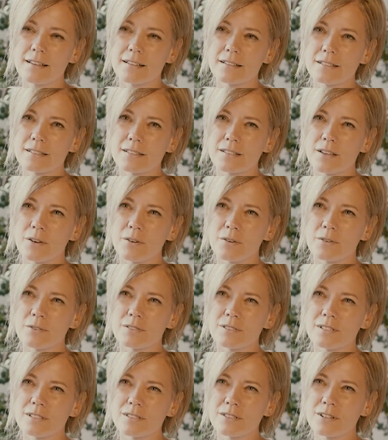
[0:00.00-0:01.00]
So
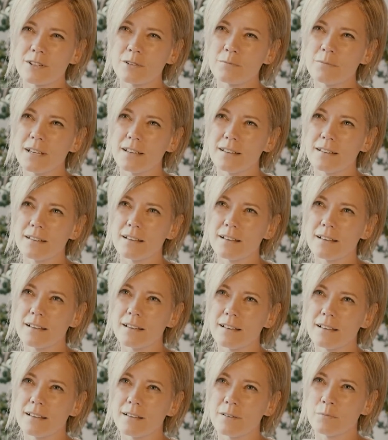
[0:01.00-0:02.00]
discernment
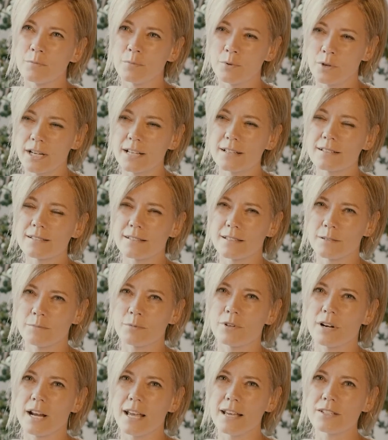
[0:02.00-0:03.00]
brings
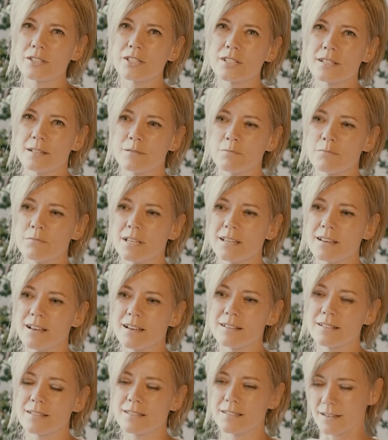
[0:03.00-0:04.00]
liberation
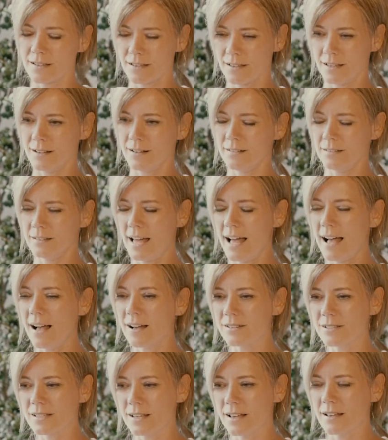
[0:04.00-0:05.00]
because it
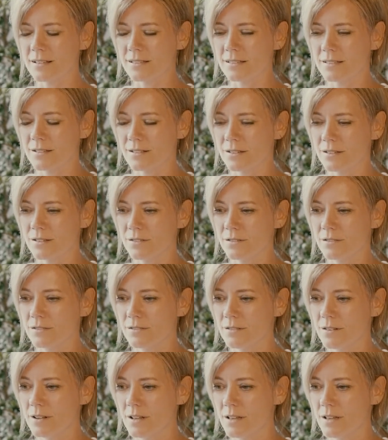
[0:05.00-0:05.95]
allows us to